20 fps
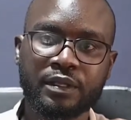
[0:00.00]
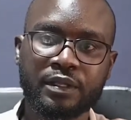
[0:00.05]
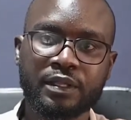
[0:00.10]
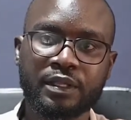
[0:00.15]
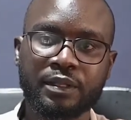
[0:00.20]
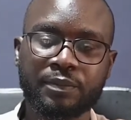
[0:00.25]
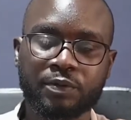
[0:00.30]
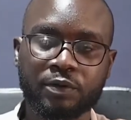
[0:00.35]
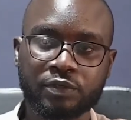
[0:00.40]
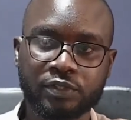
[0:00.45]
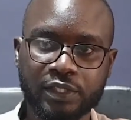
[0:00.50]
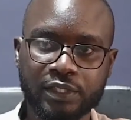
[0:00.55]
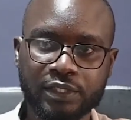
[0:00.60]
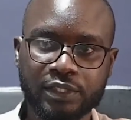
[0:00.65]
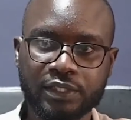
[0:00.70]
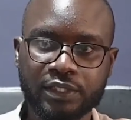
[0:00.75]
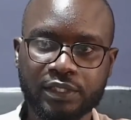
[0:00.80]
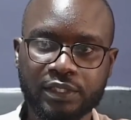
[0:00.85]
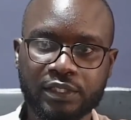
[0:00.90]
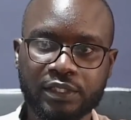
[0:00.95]
the
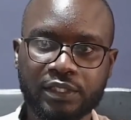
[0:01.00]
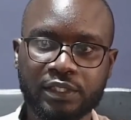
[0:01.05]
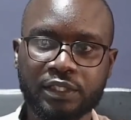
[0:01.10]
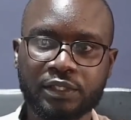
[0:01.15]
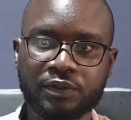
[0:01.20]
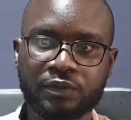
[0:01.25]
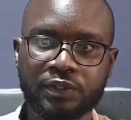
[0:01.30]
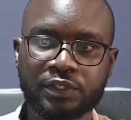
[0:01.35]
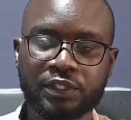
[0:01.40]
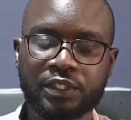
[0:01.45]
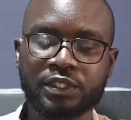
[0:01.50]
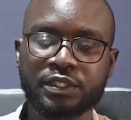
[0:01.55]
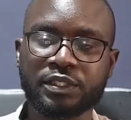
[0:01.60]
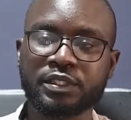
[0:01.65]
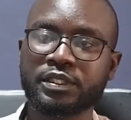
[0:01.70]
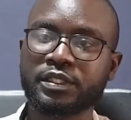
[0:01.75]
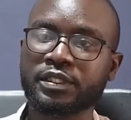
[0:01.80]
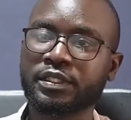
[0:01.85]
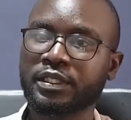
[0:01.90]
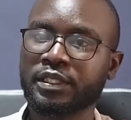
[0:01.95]
process, which
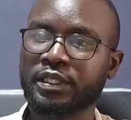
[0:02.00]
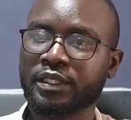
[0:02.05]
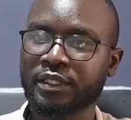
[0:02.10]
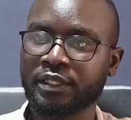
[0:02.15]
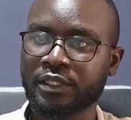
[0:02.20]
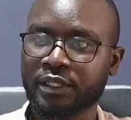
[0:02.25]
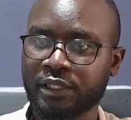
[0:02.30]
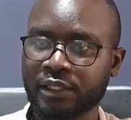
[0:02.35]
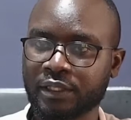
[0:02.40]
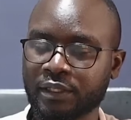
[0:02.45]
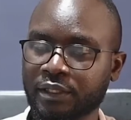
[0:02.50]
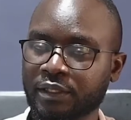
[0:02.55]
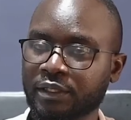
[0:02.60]
is the